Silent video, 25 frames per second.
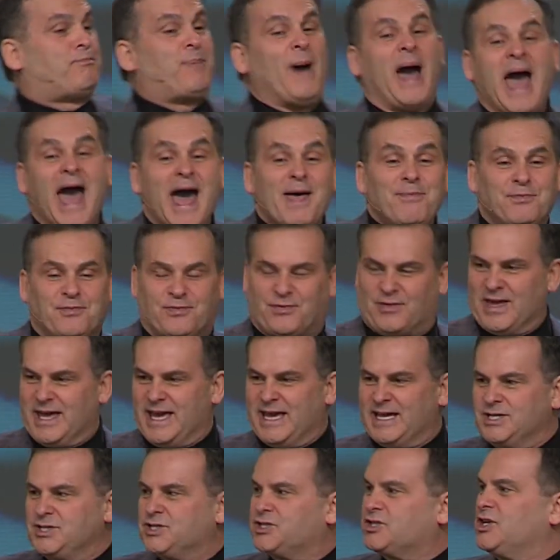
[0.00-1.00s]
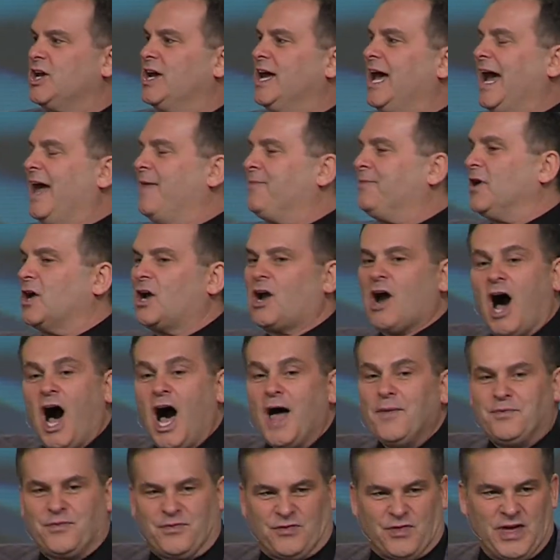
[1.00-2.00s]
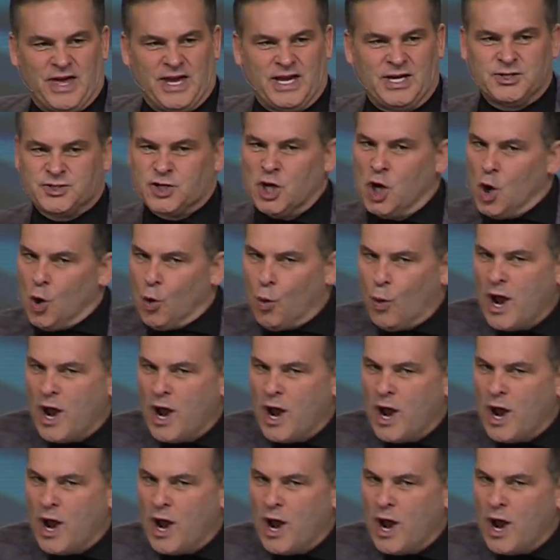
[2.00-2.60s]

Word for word: bad things and the God things.